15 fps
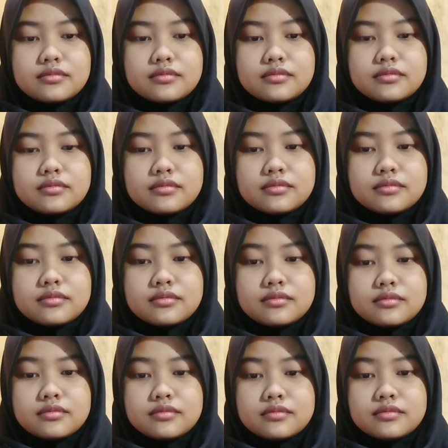He admitted
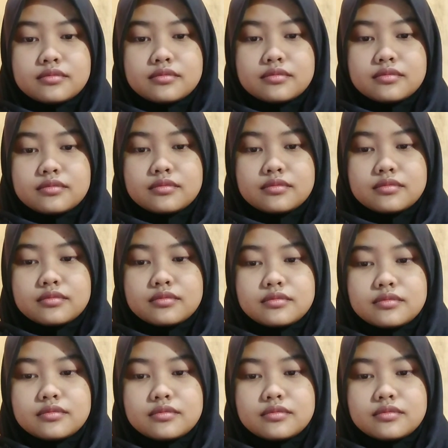to us he was just